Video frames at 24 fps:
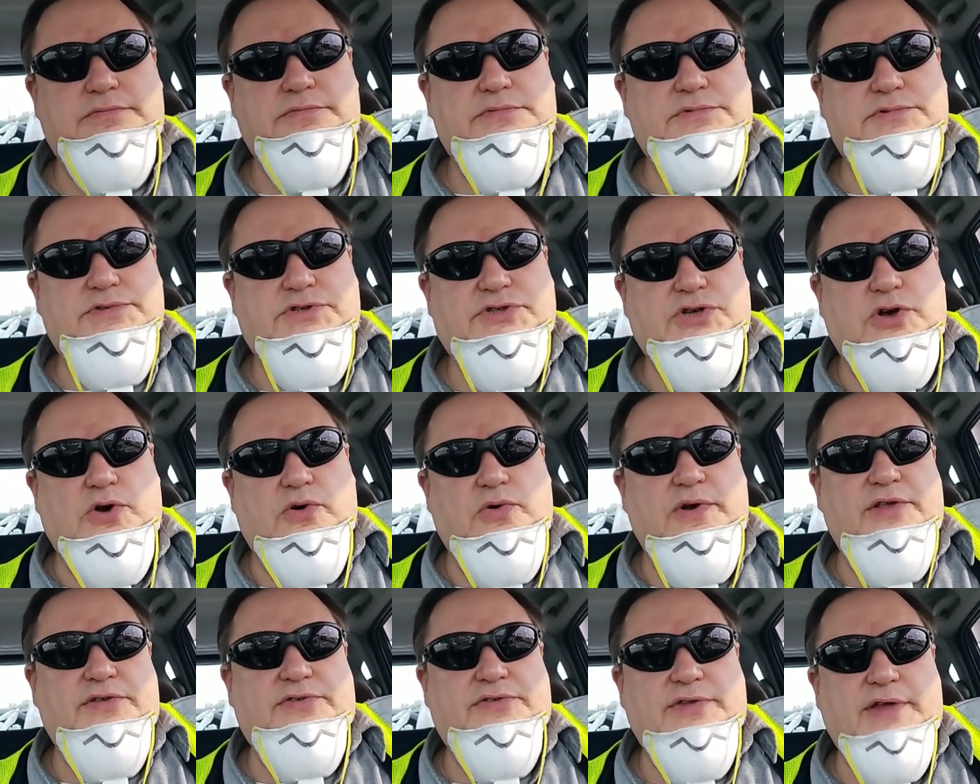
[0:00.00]
So
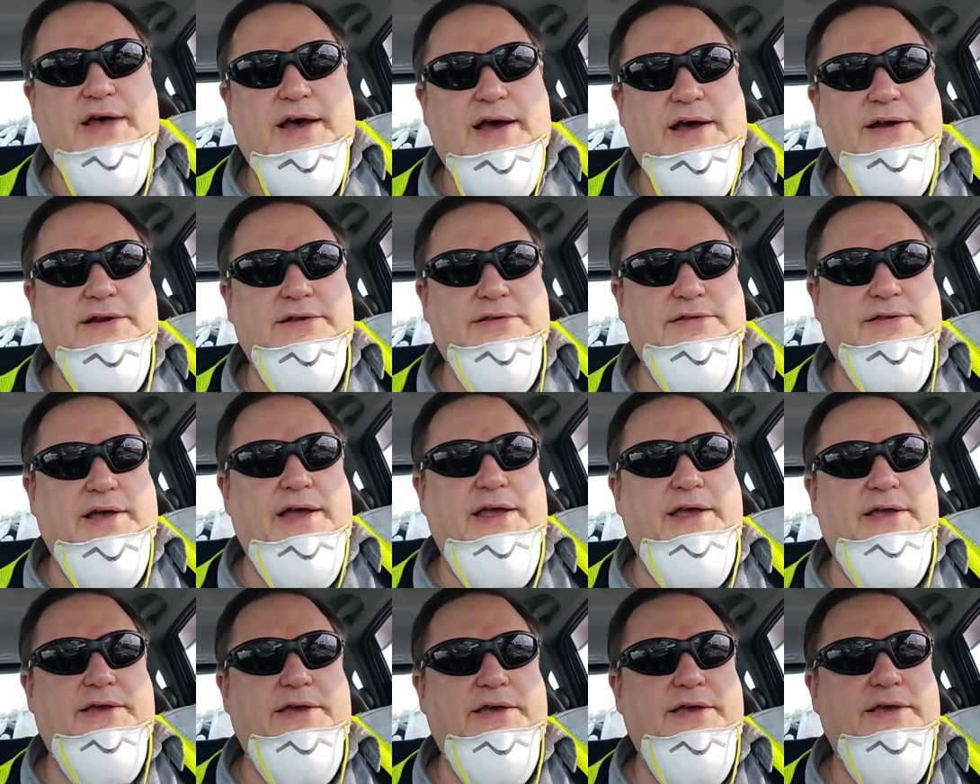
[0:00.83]
it's not
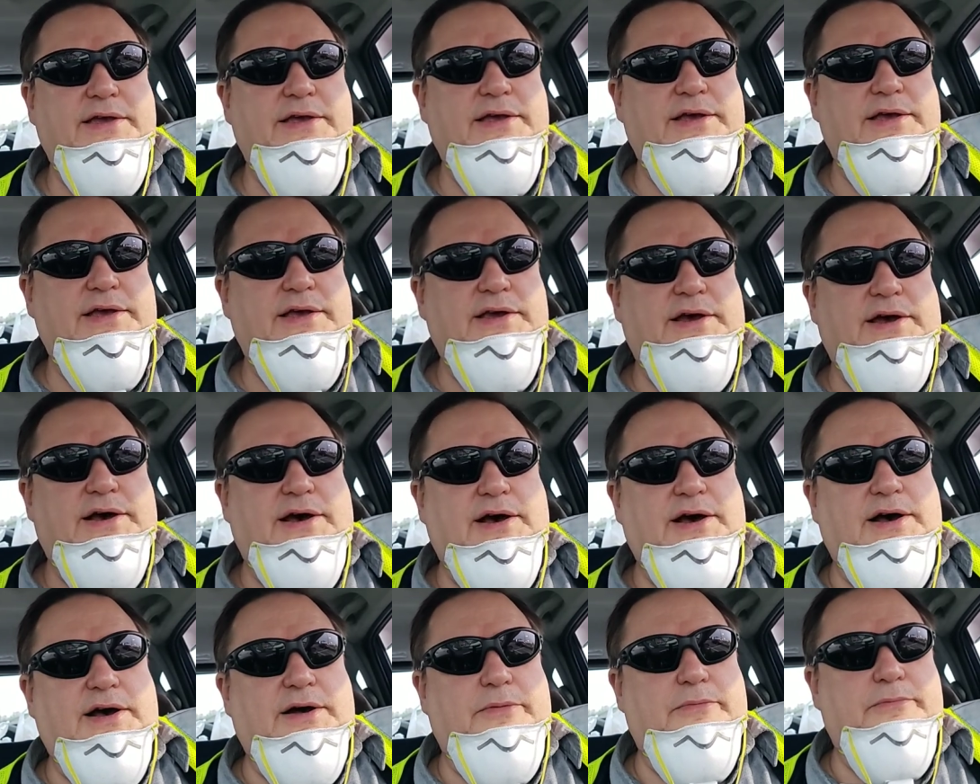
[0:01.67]
like
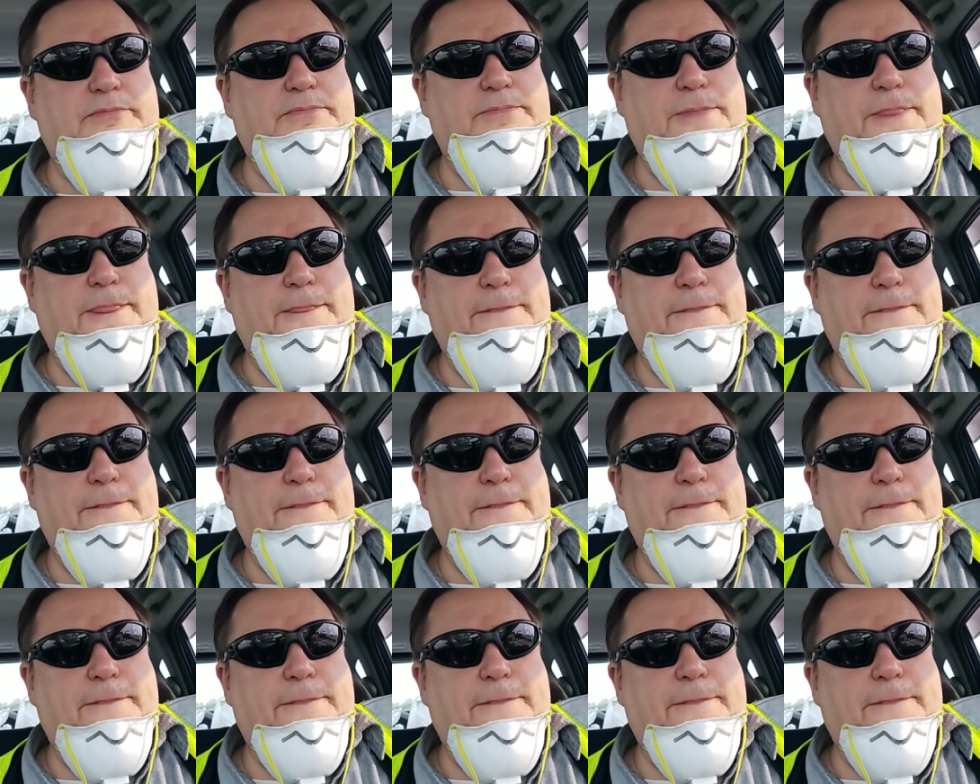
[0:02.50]
COVID